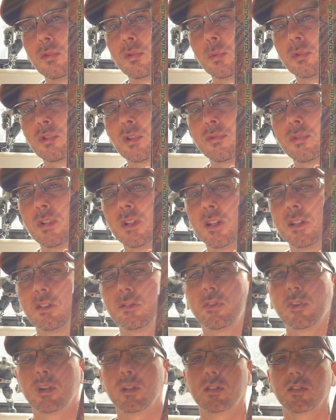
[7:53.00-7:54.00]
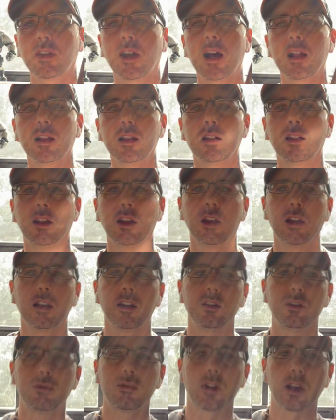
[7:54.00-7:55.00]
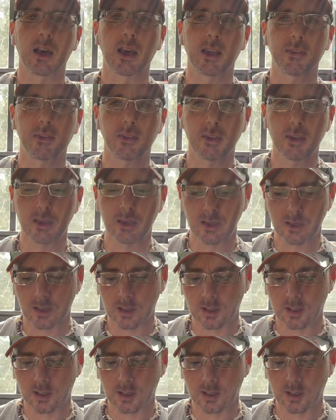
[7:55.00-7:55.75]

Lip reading: which I feel like is very solid. You've got the